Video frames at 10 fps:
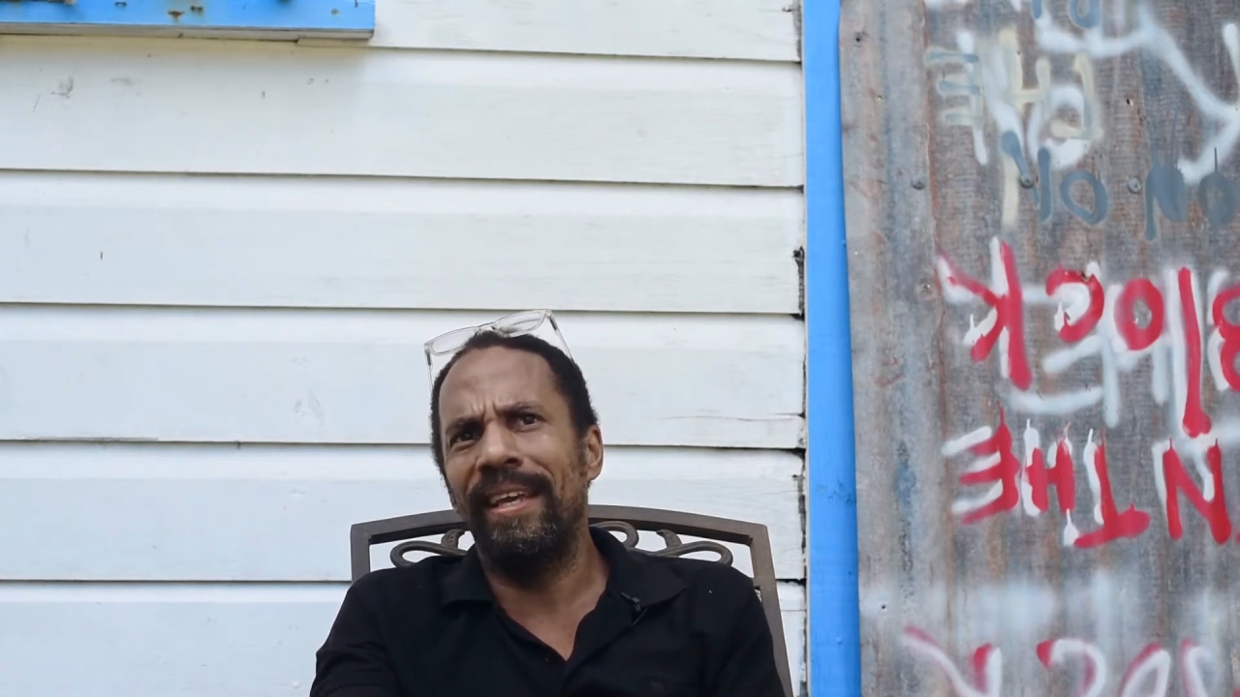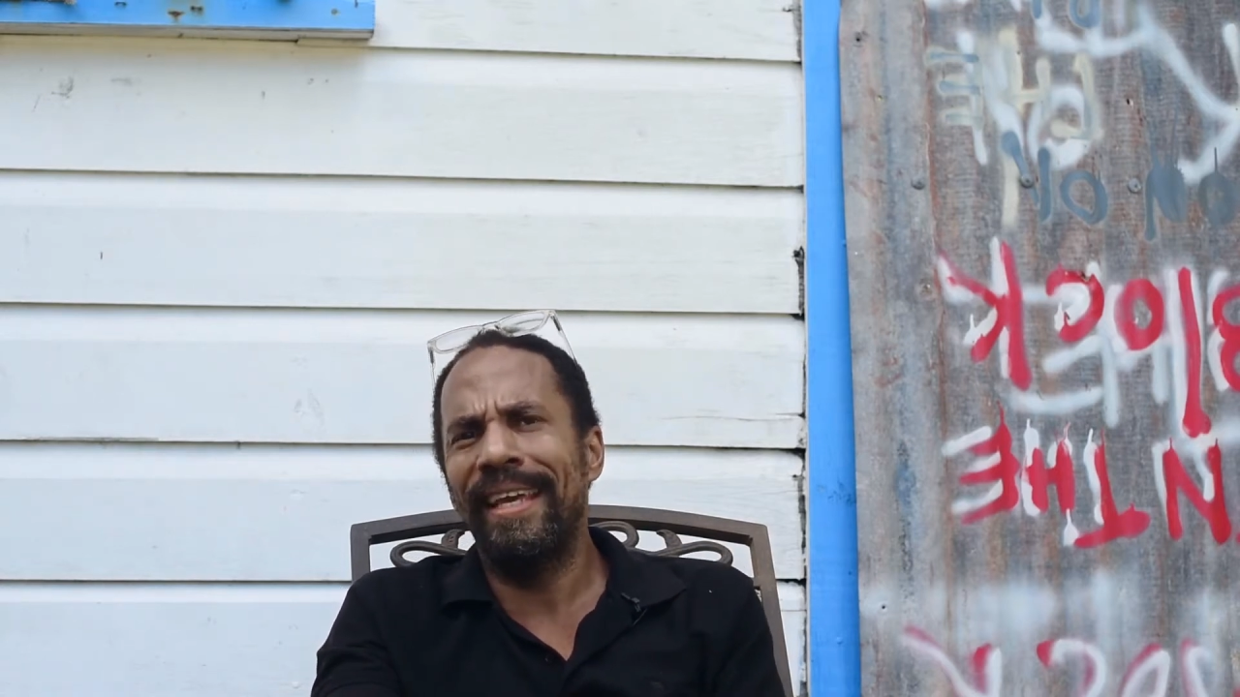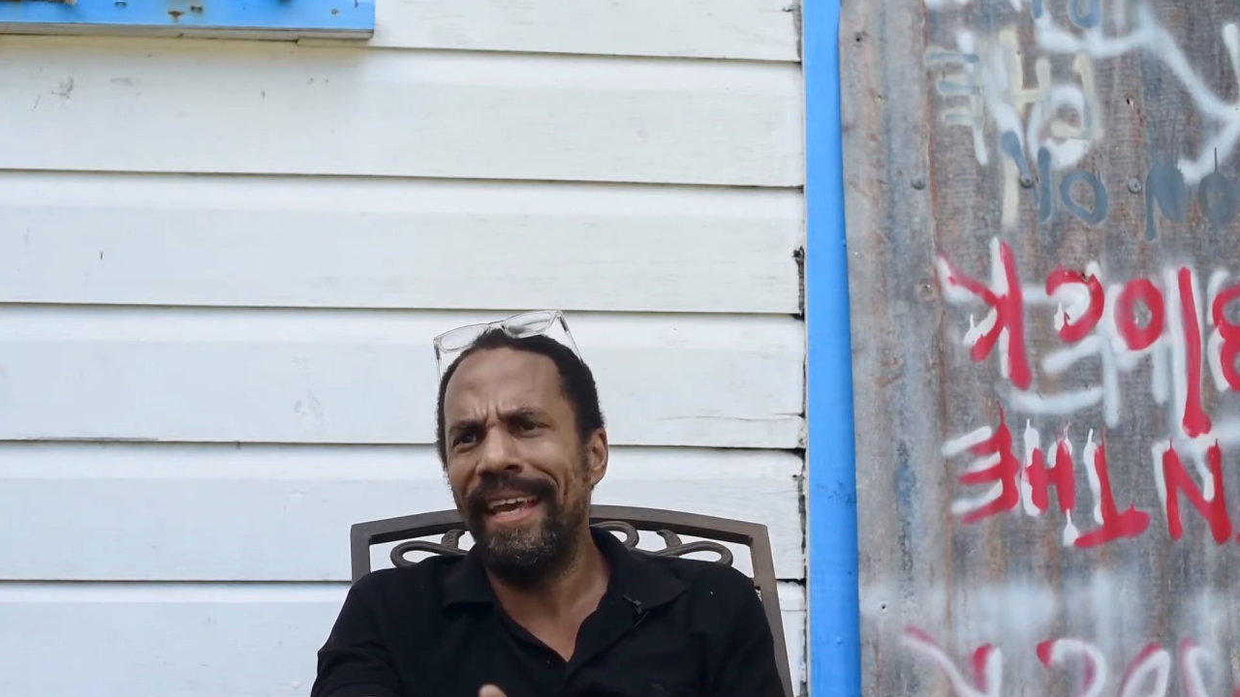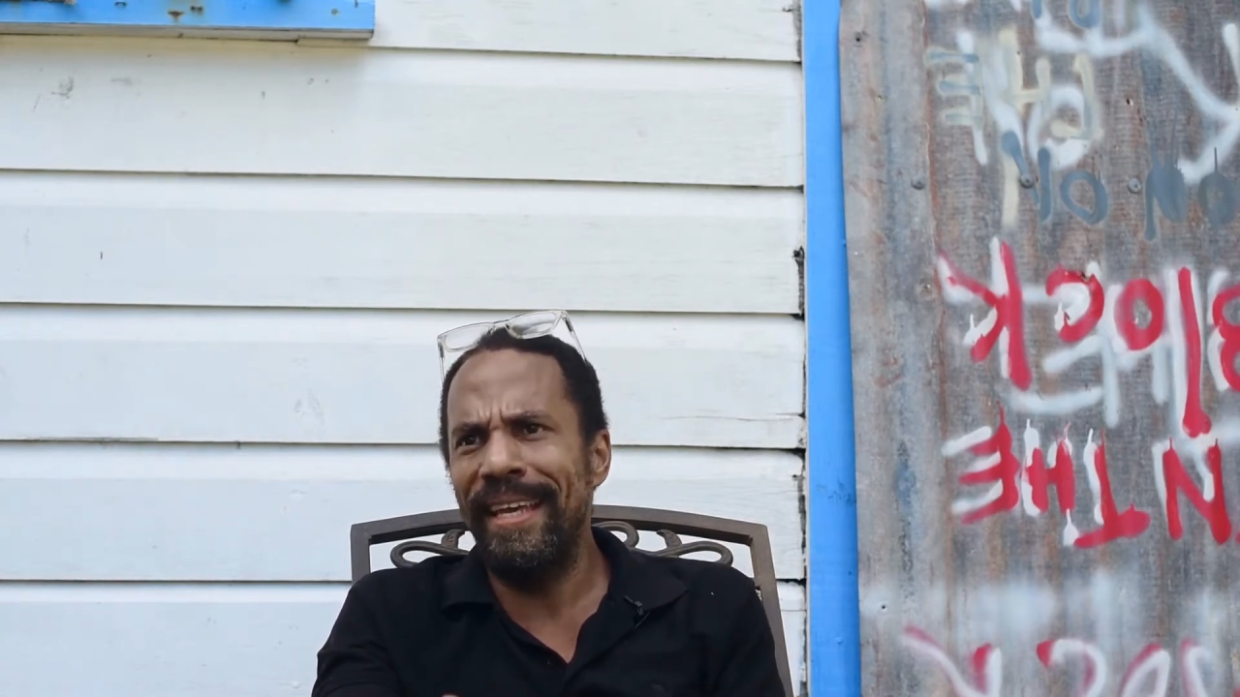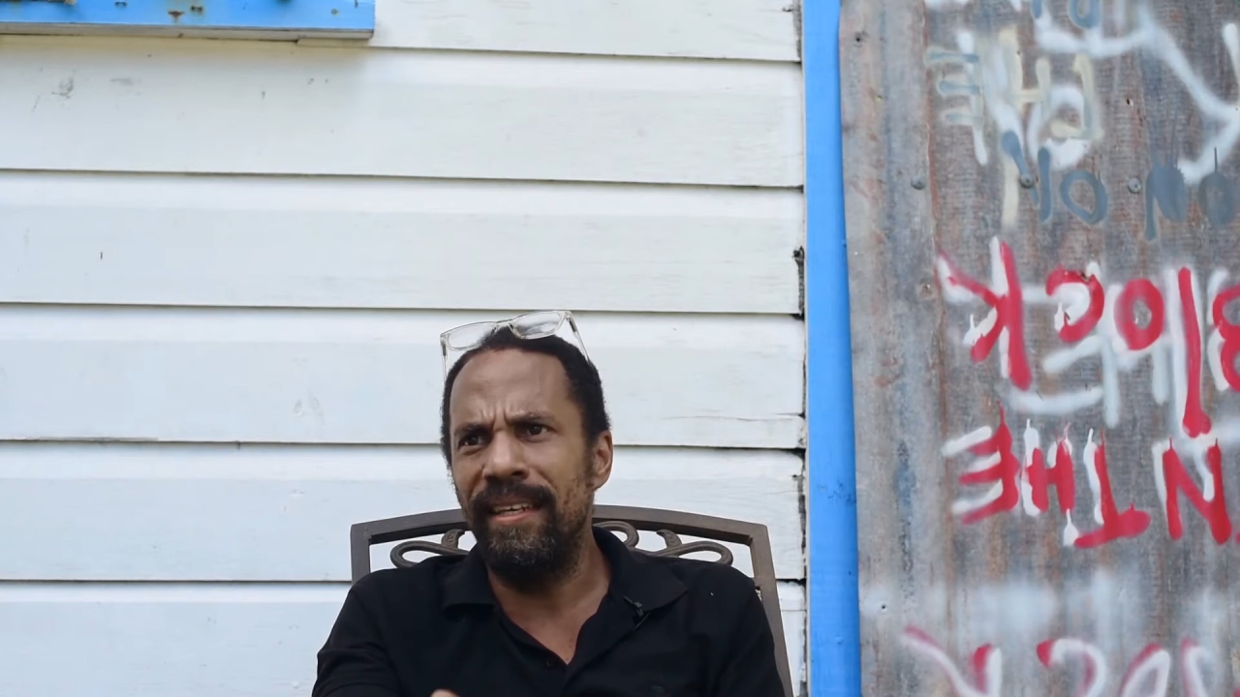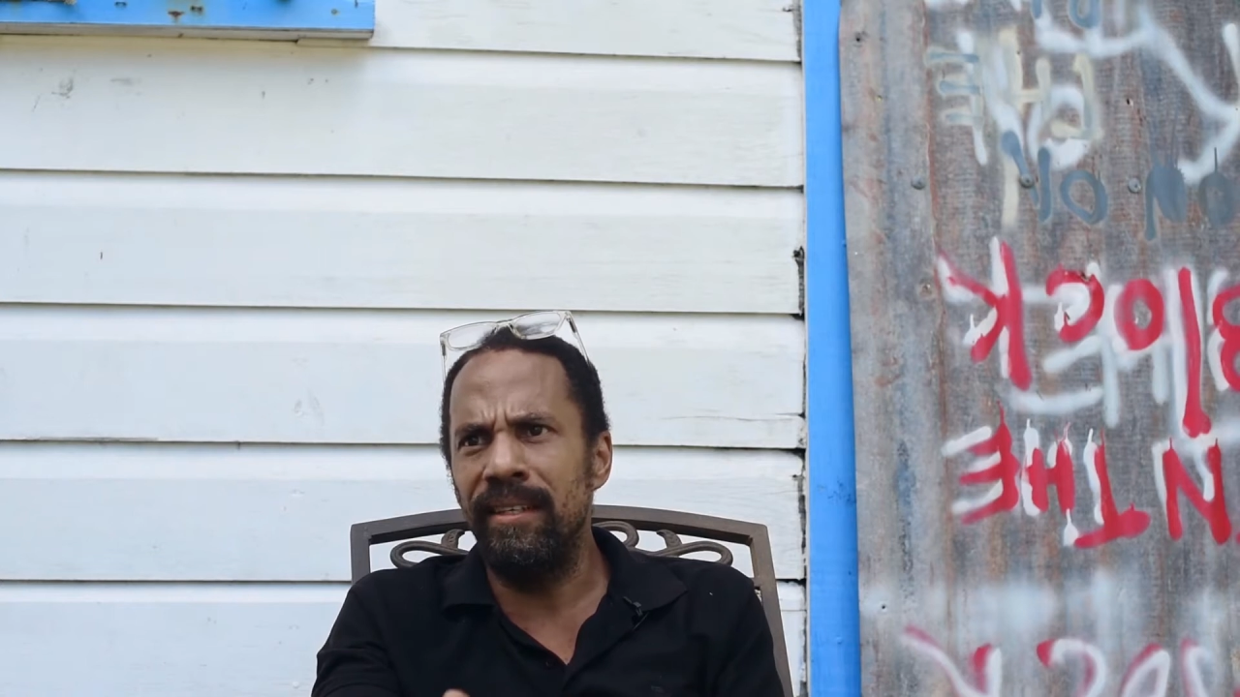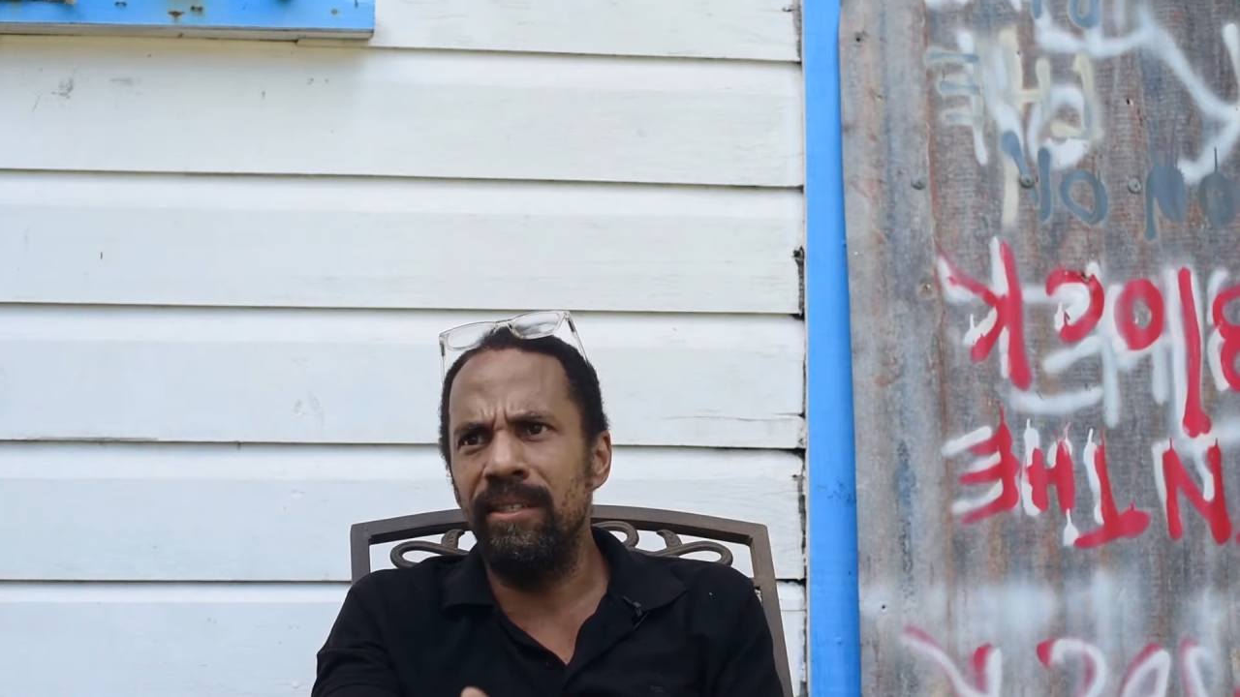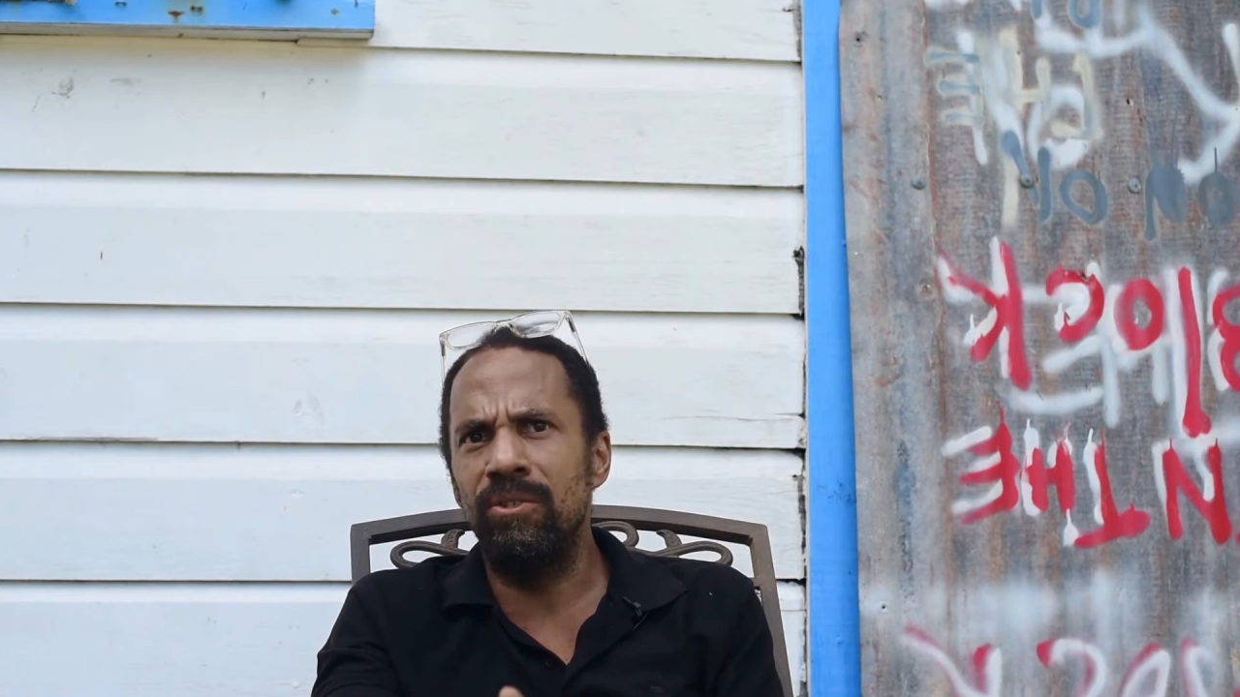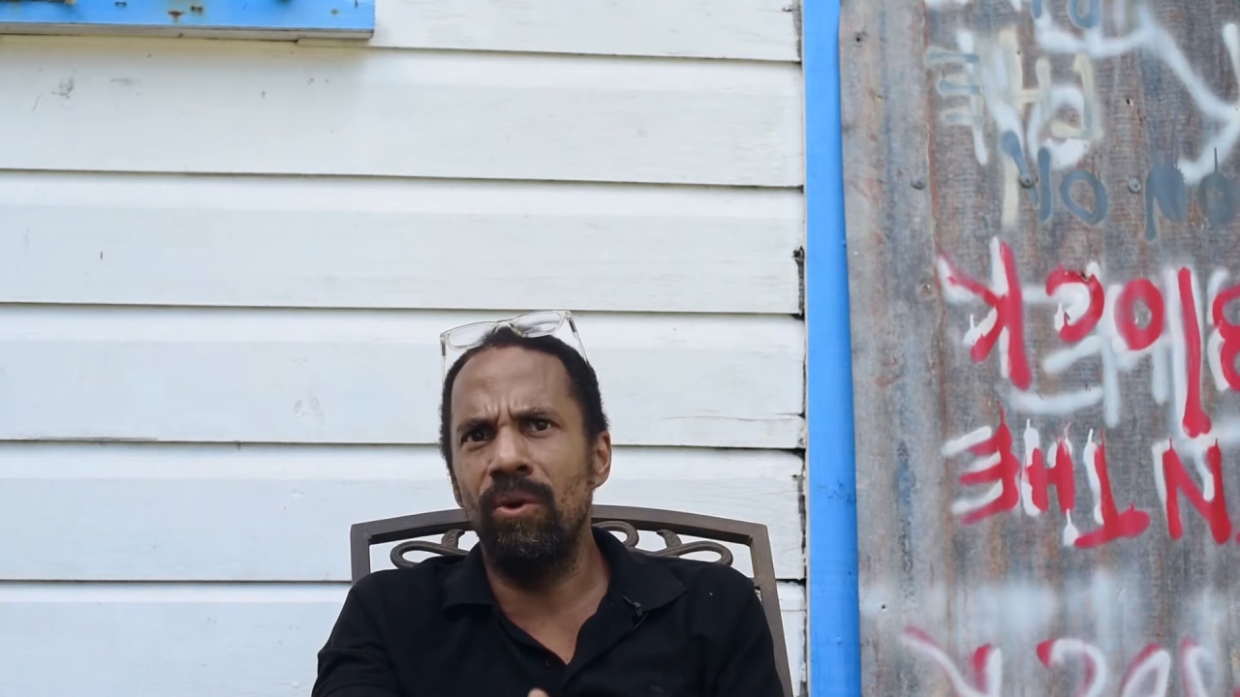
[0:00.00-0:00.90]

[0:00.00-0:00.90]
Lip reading: cadence